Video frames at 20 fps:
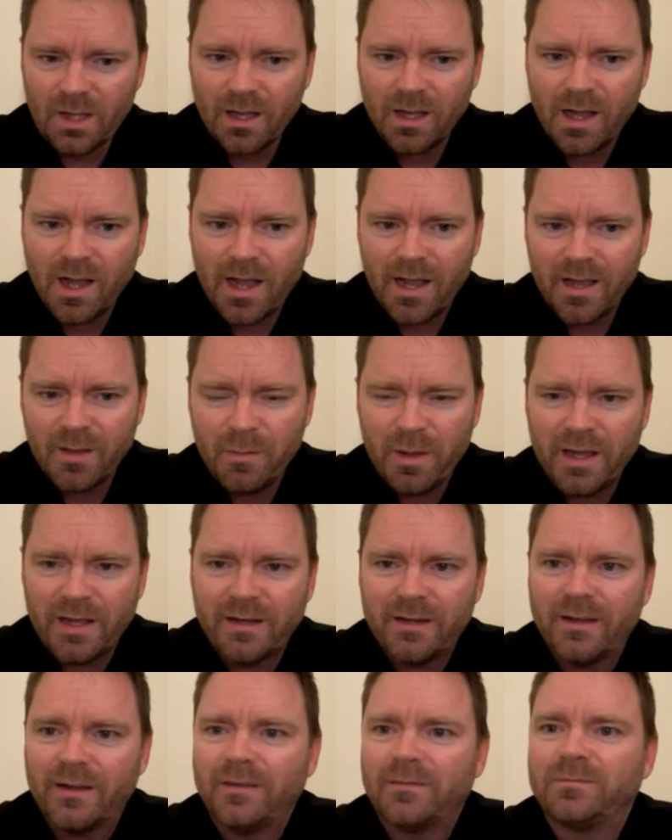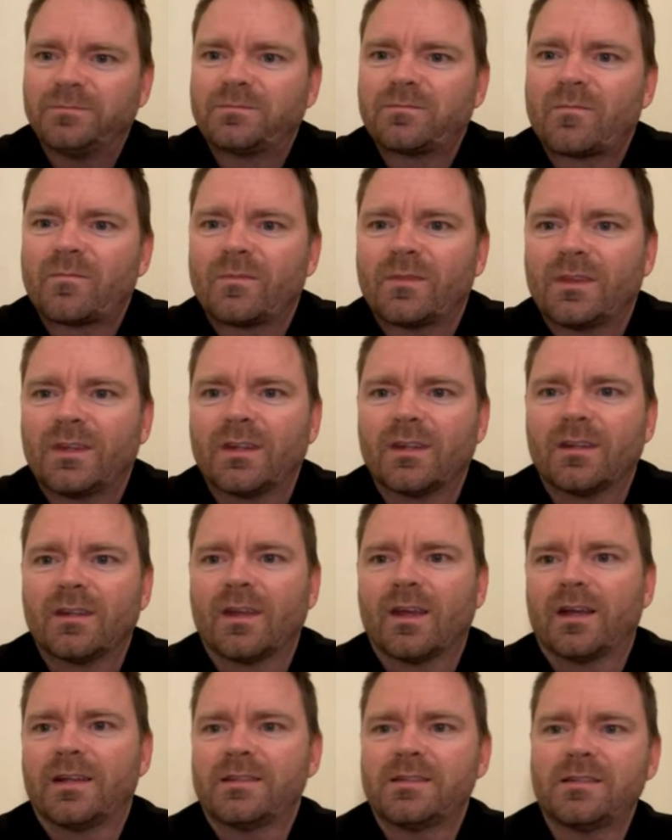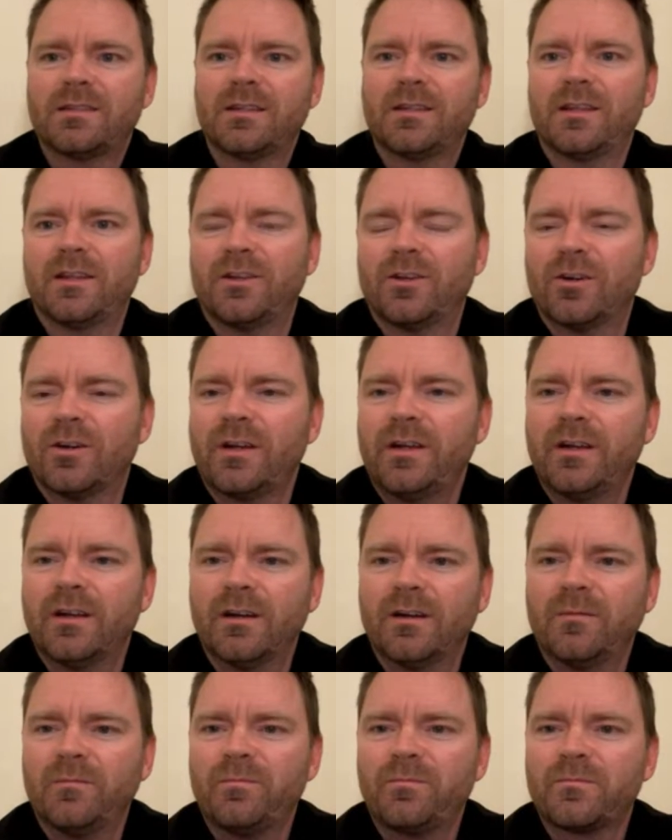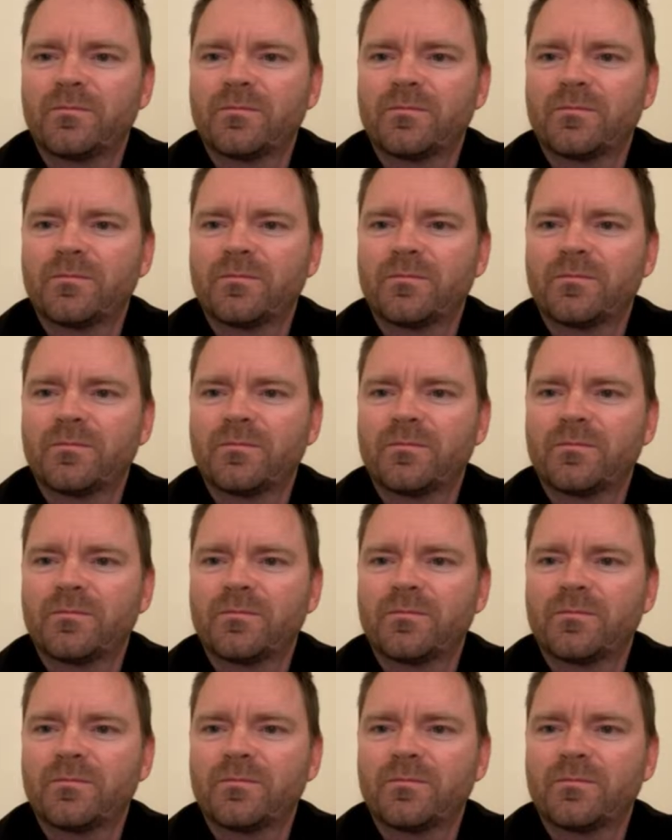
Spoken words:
Hi, Amanda. I see that you're here.